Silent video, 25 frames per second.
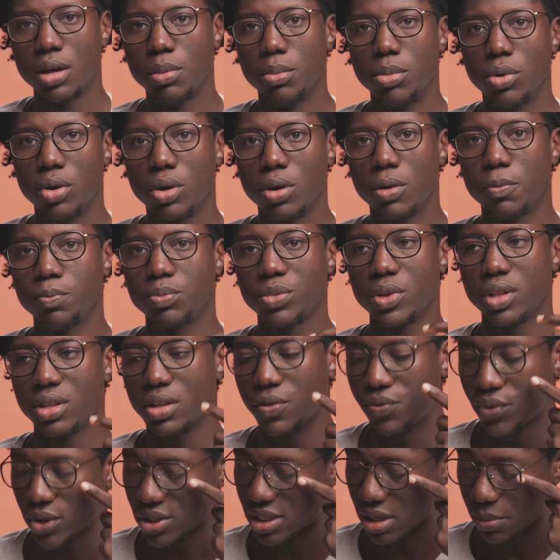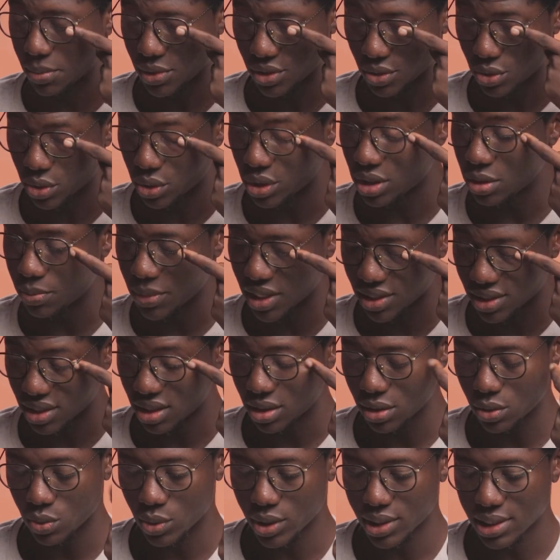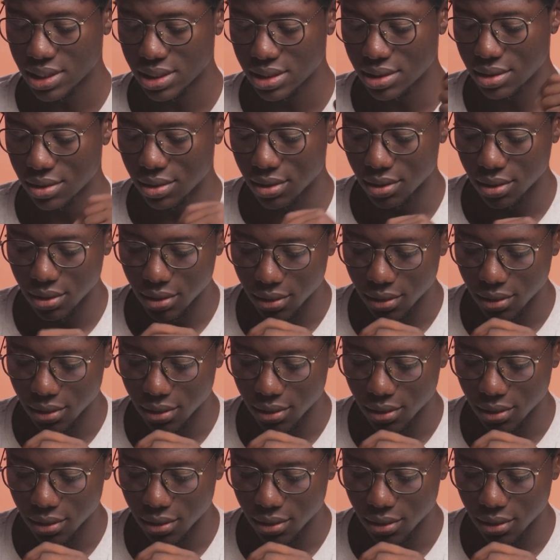But the first time it's going, it makes a request,